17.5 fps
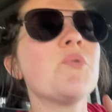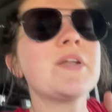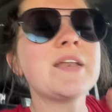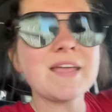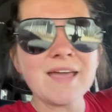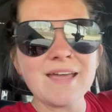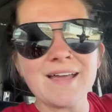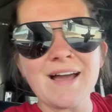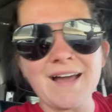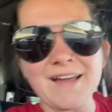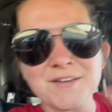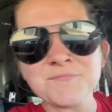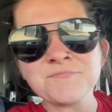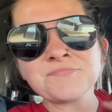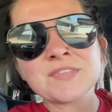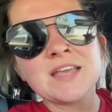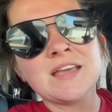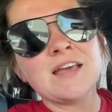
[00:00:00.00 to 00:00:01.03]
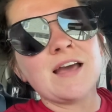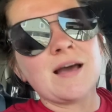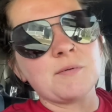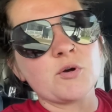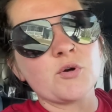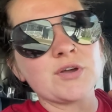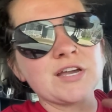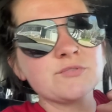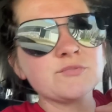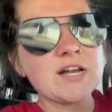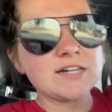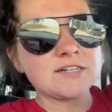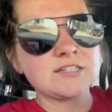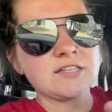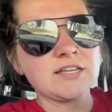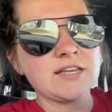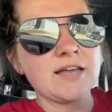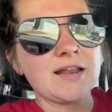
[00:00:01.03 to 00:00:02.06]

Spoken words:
into AI. I'm going in rectally,